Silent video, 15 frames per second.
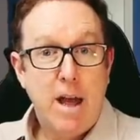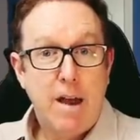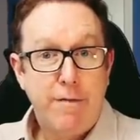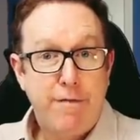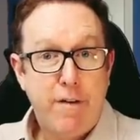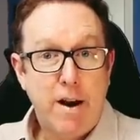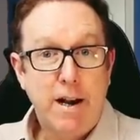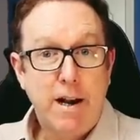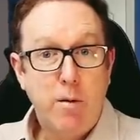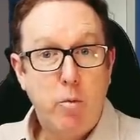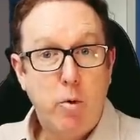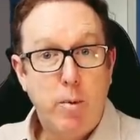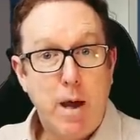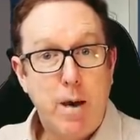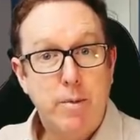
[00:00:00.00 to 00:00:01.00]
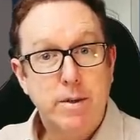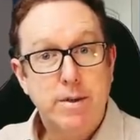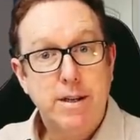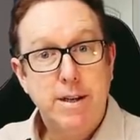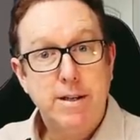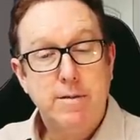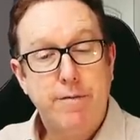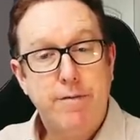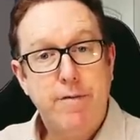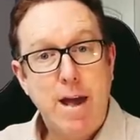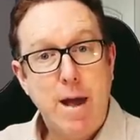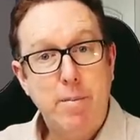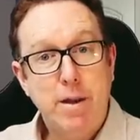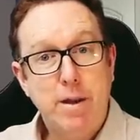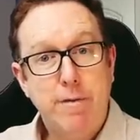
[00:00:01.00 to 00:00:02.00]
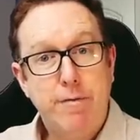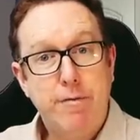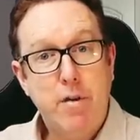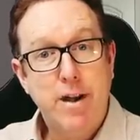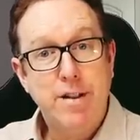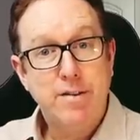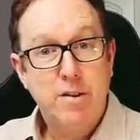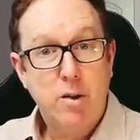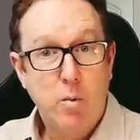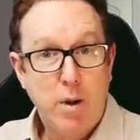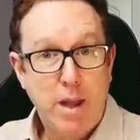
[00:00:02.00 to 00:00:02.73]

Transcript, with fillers: And finally, we'll be able to see some family and friends that